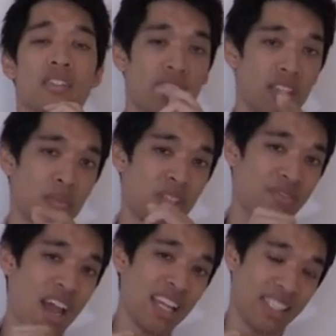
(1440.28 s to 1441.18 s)
nothing but
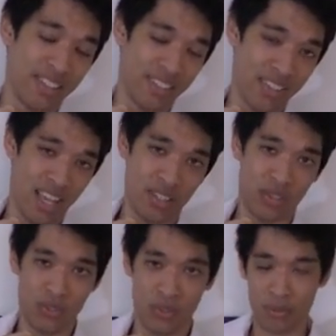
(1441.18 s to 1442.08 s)
violence, I
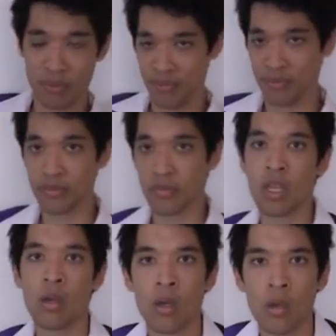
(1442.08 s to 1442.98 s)
assume.
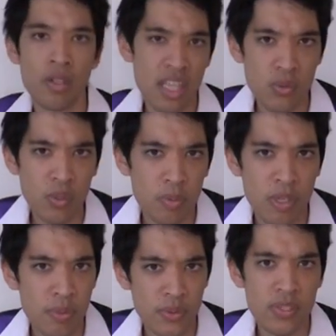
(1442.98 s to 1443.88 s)
Well, that's what
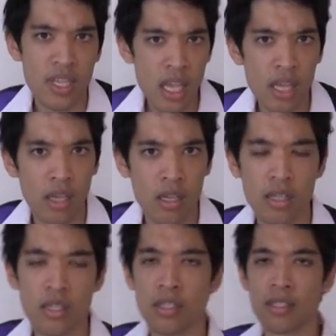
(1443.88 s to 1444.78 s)
people say.
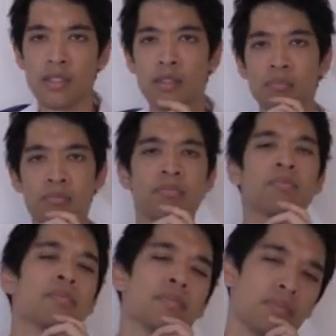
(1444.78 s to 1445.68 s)

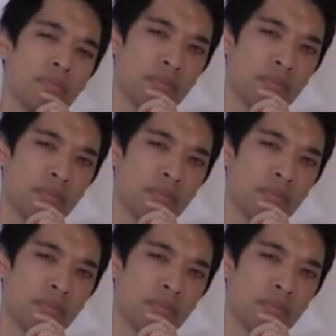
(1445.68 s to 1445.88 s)
Well,